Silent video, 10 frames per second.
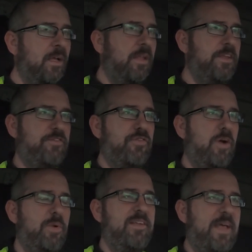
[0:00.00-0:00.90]
And this
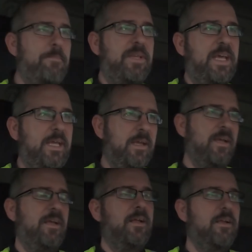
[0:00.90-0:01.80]
truck, when it's empty,
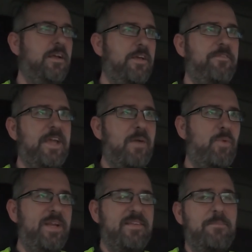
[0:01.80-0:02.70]
and don't forget,
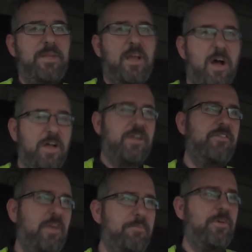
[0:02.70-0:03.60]
when it's empty, I
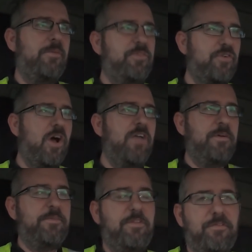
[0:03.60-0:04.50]
can sometimes drive
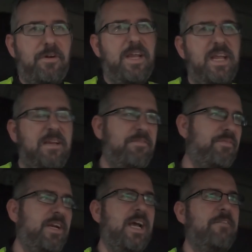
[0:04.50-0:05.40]
up to
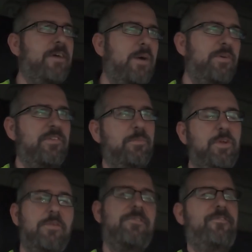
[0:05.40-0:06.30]
3.5 hours,
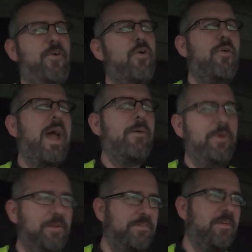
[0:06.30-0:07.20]
sometimes 4
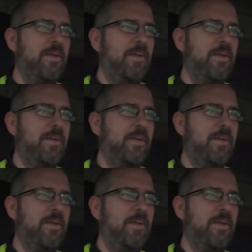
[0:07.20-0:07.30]
hours